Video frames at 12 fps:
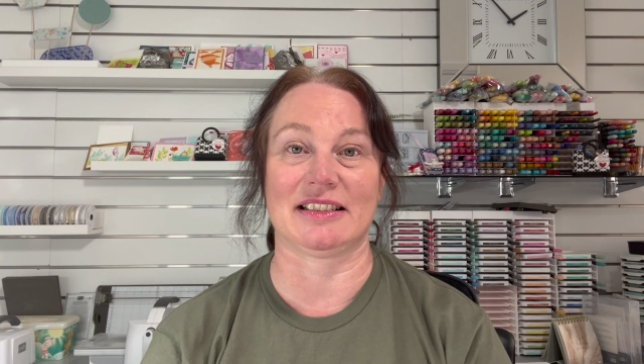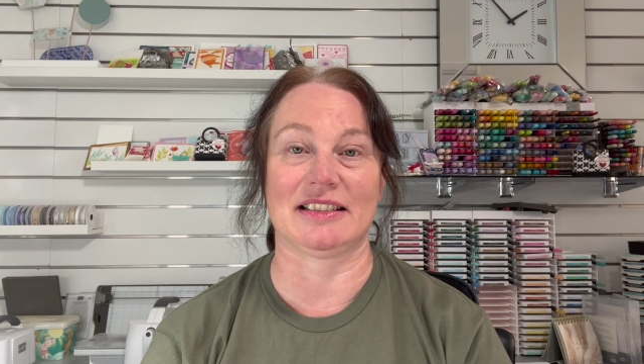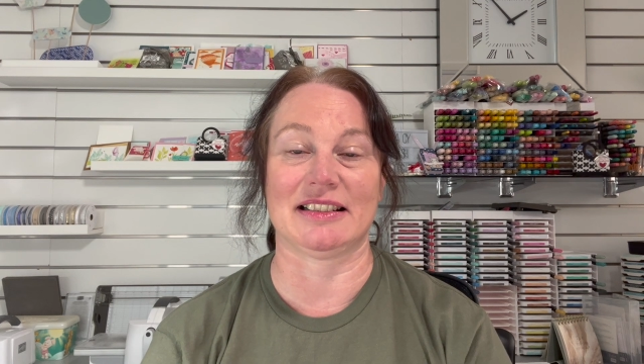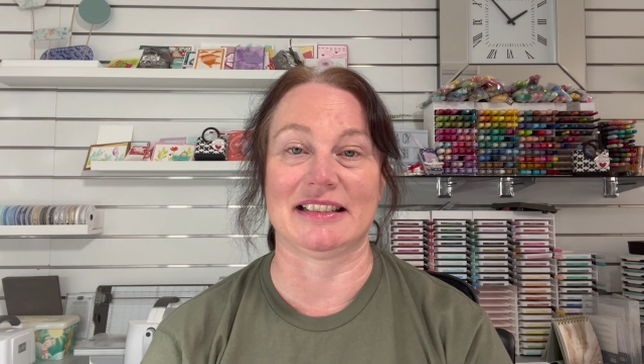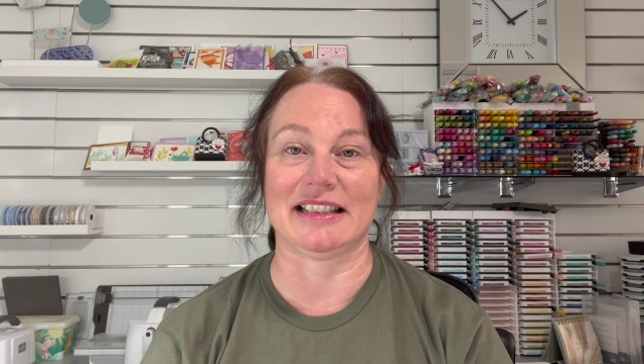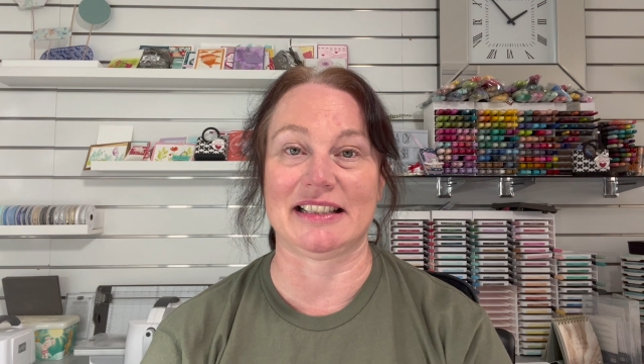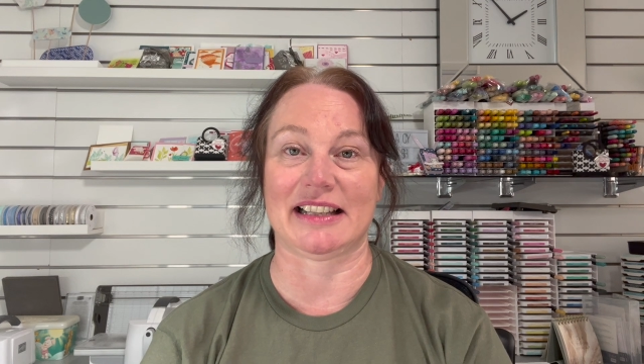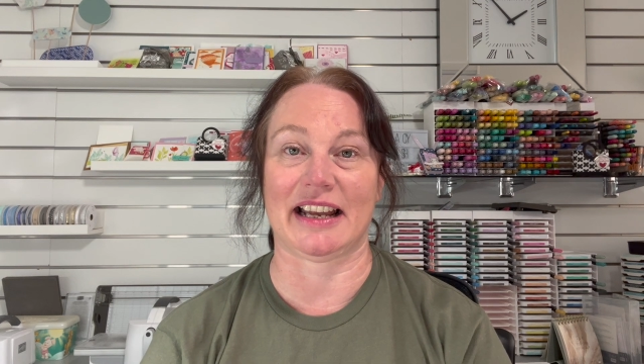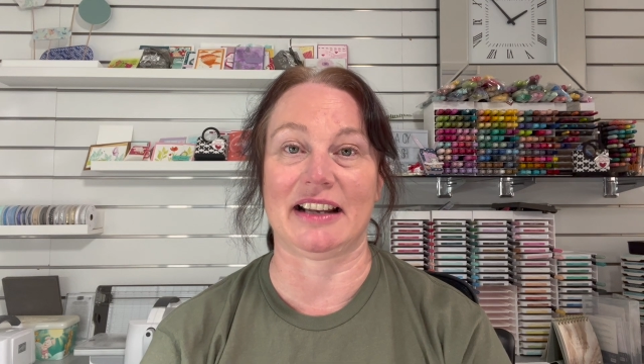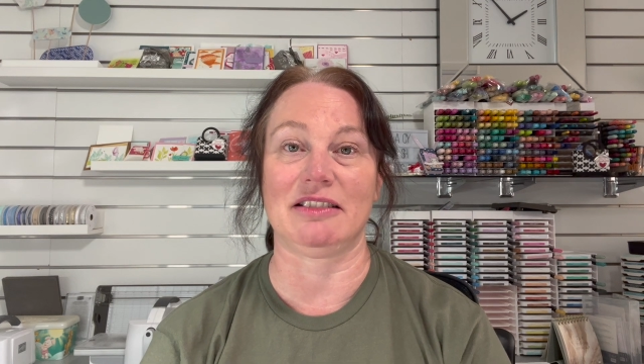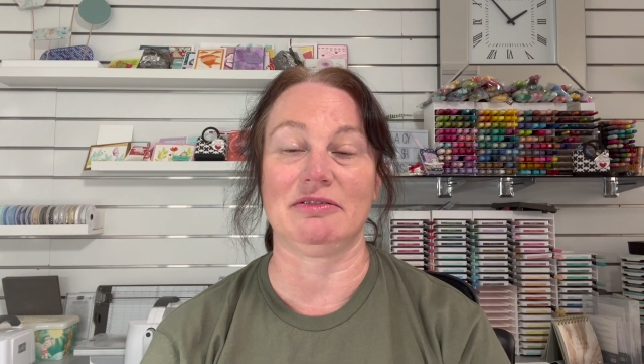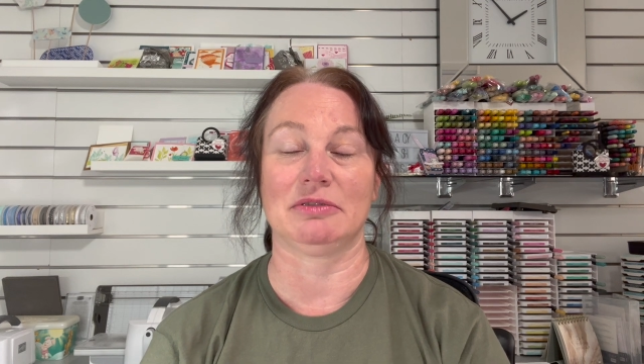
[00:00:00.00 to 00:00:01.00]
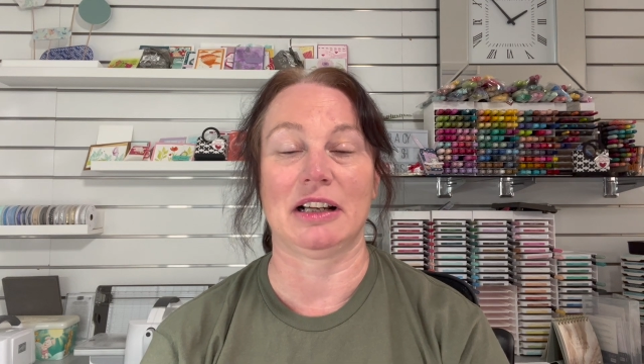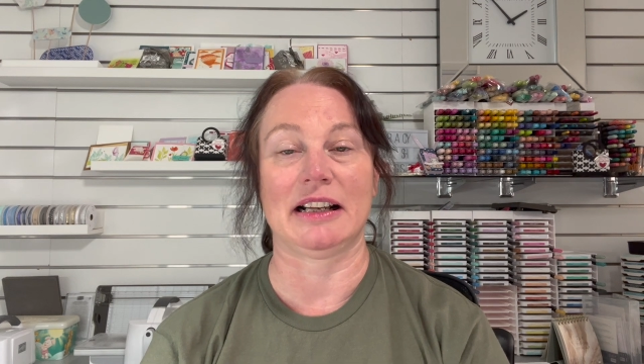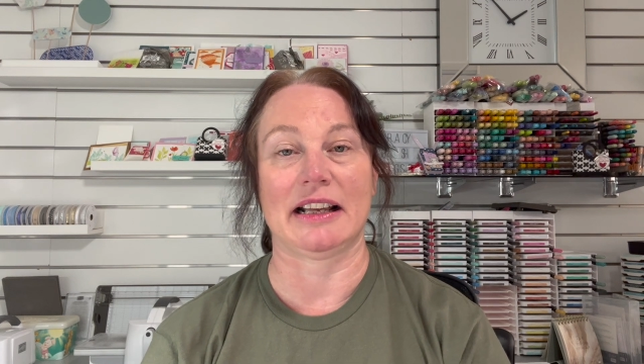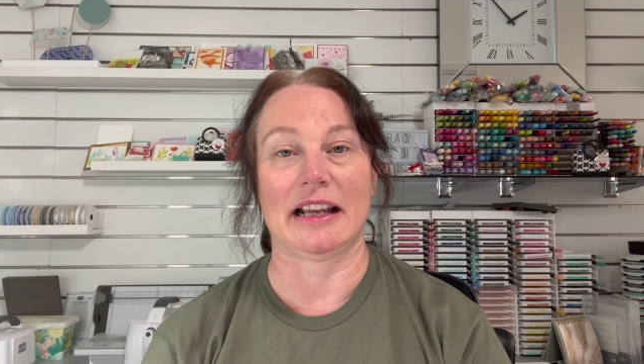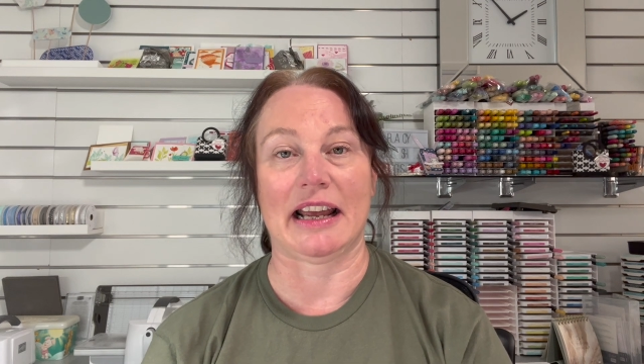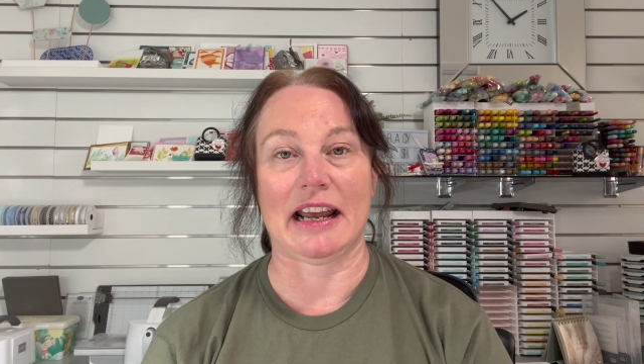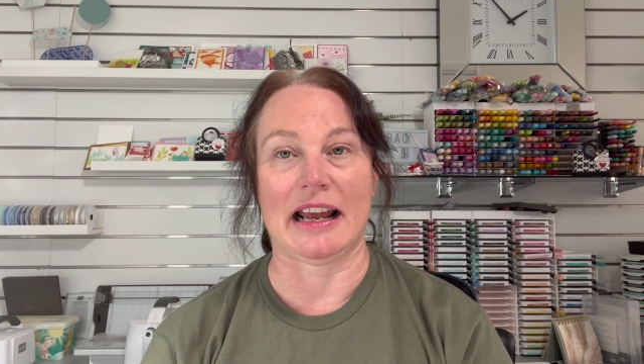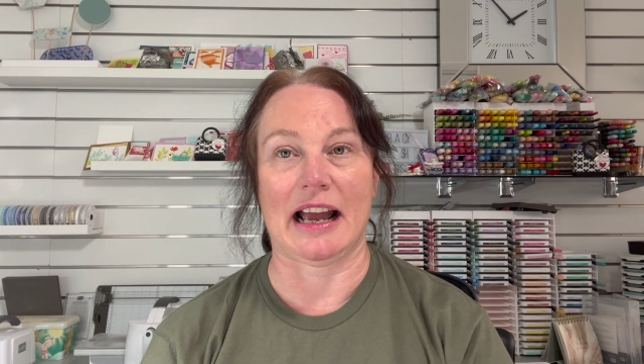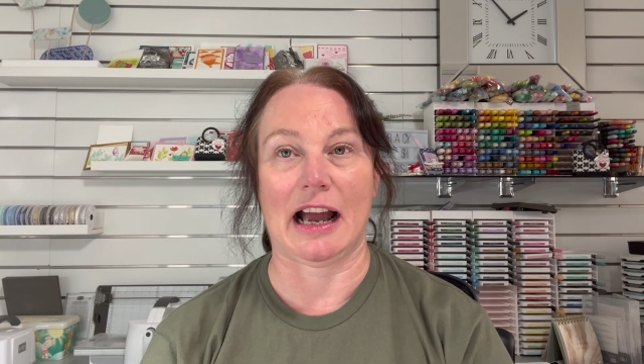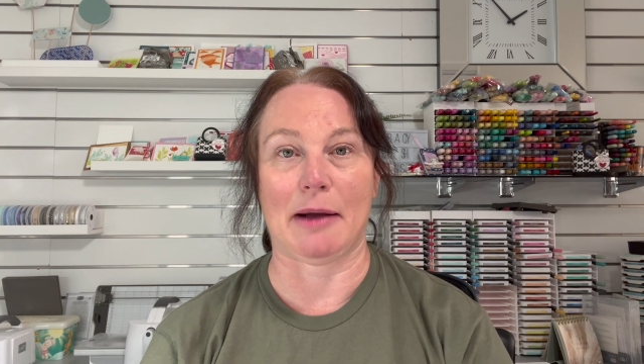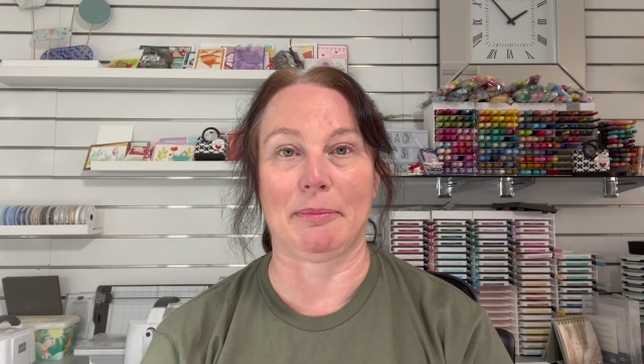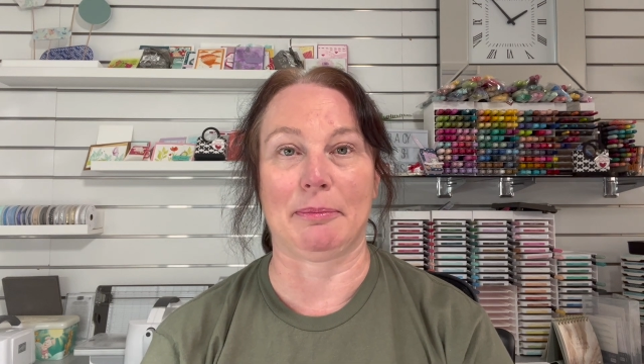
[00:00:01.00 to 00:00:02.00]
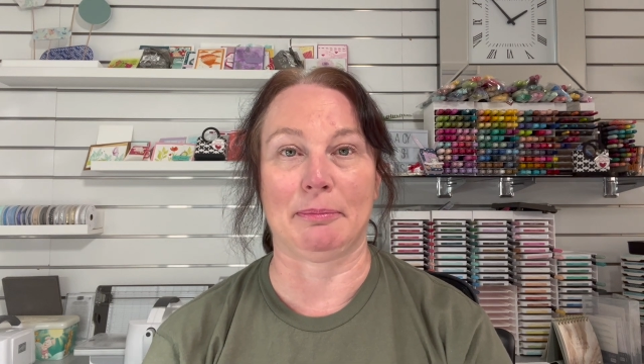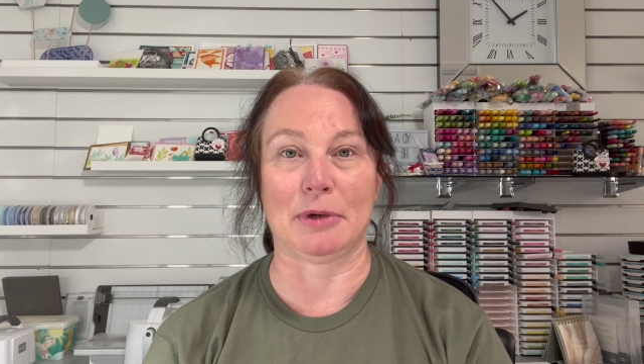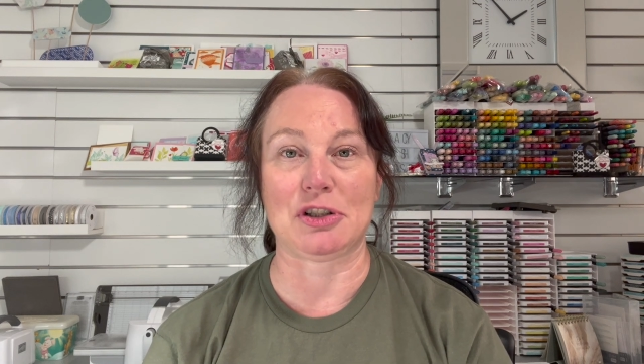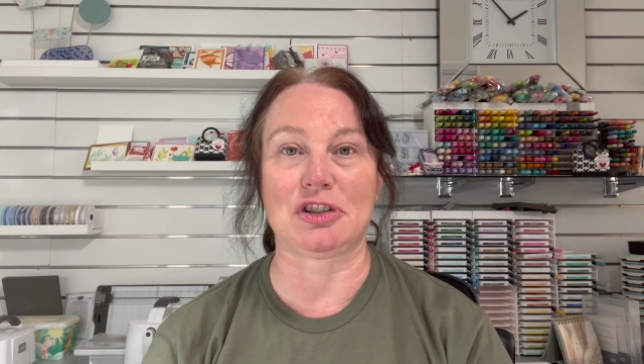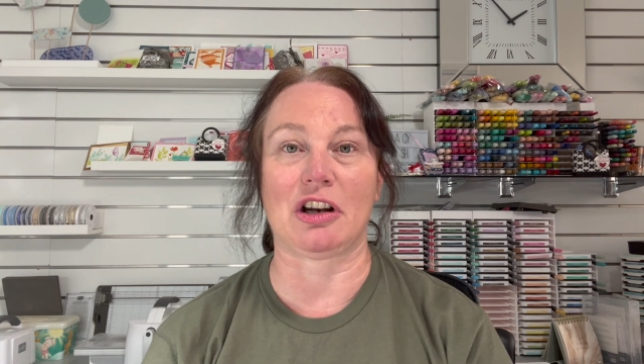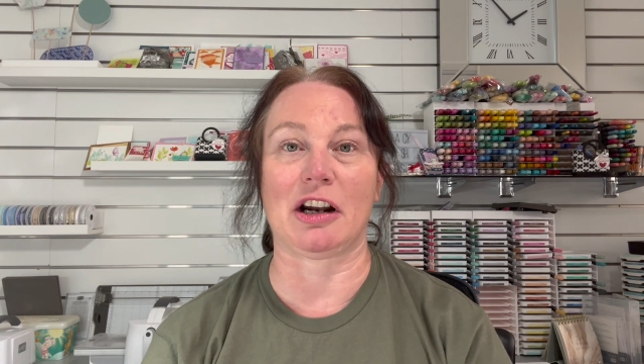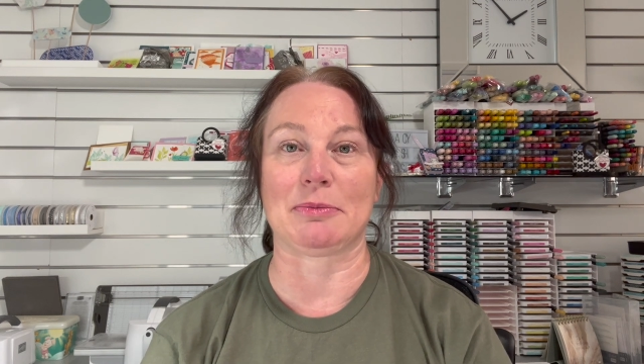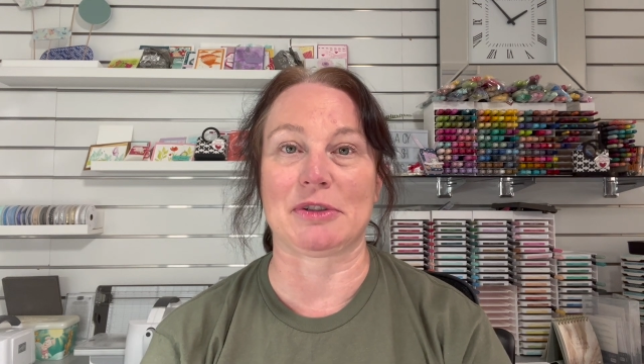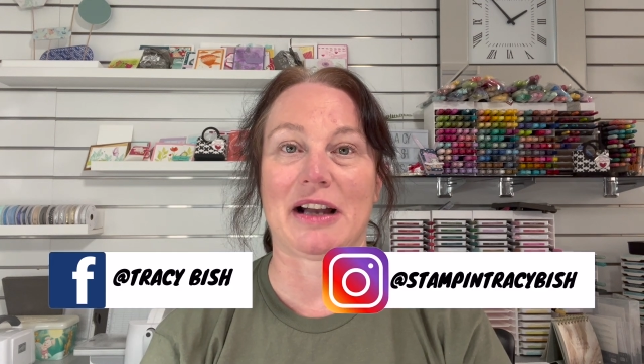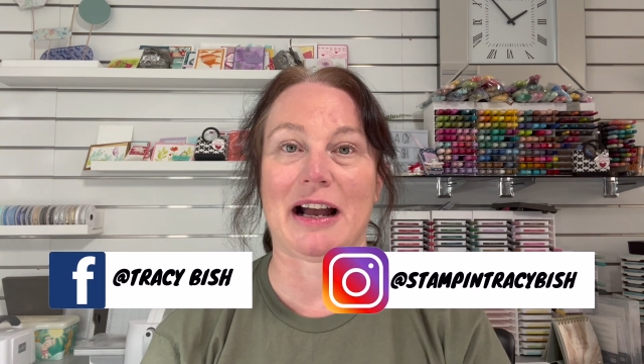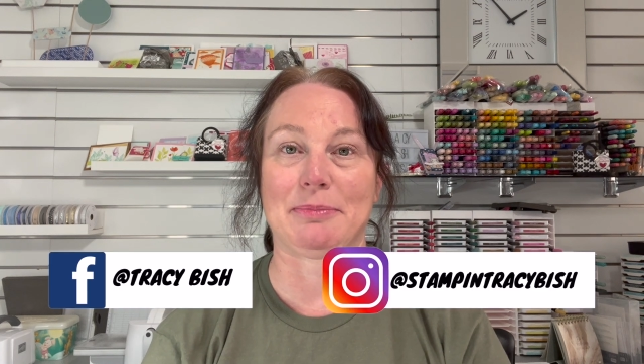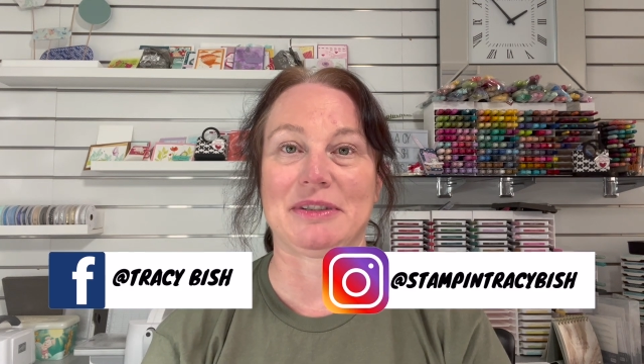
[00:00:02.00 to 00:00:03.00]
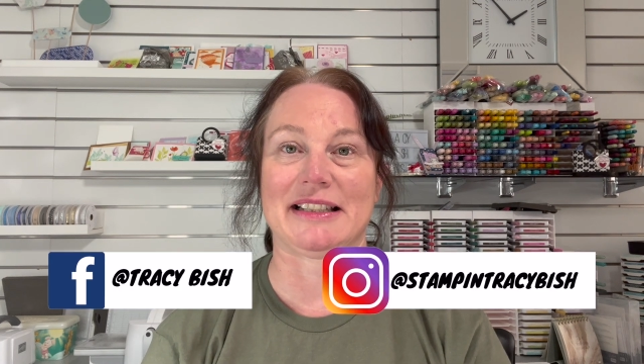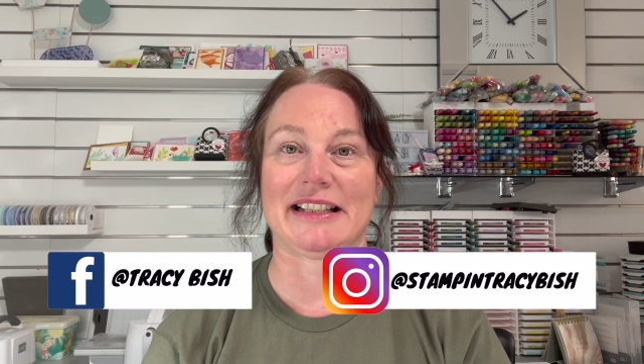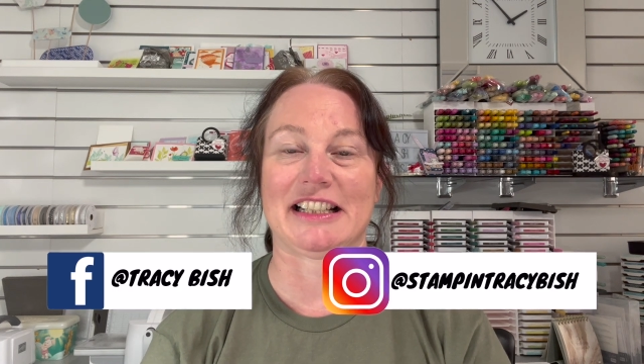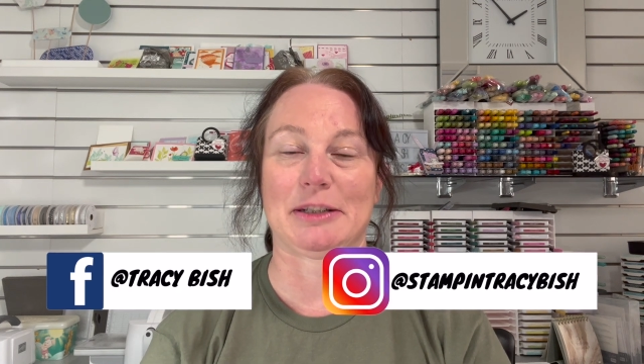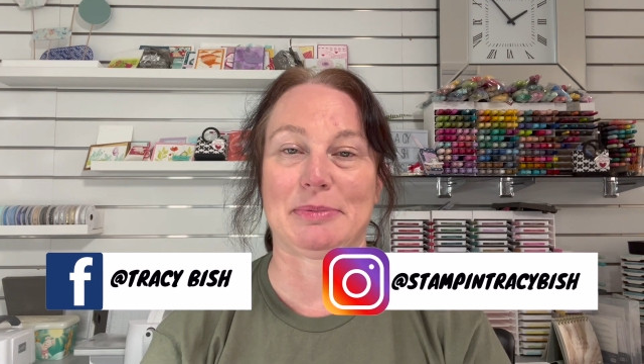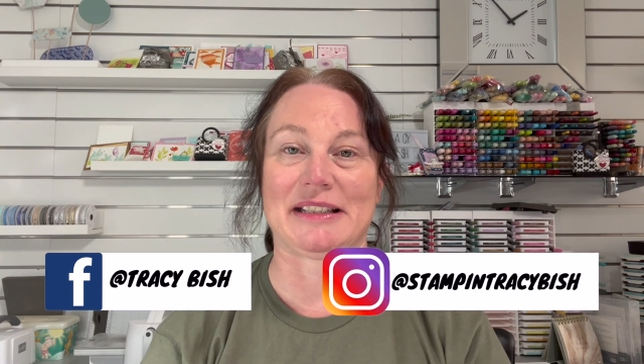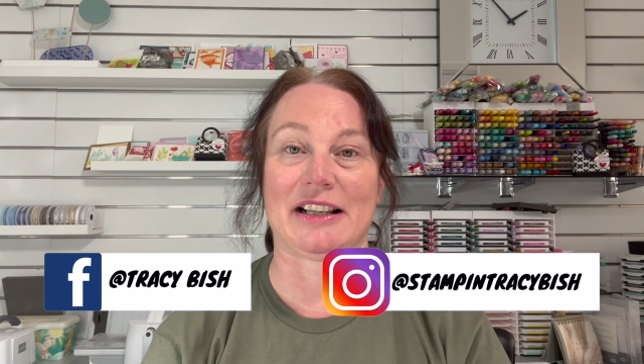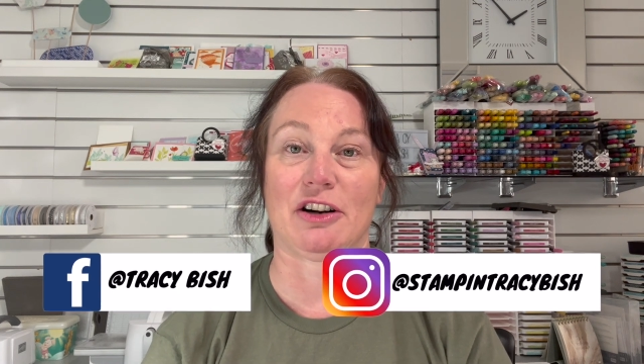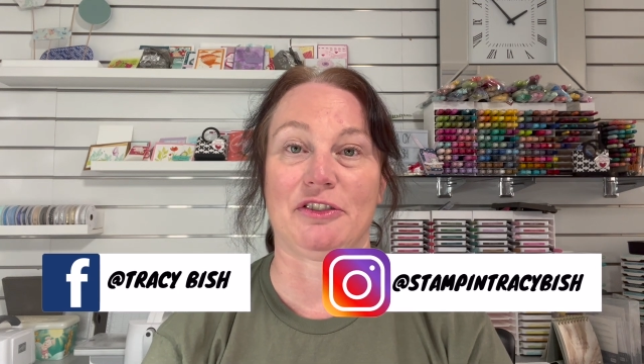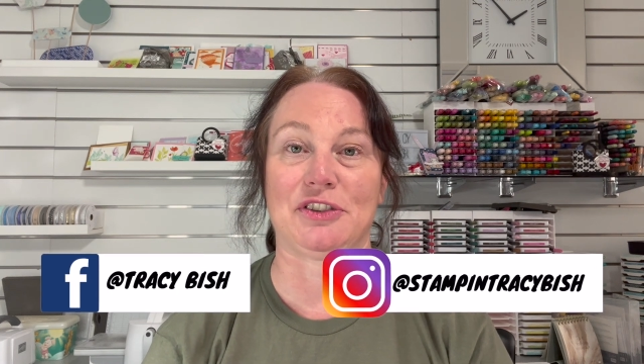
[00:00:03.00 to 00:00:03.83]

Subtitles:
discount, most items are up to 60% off,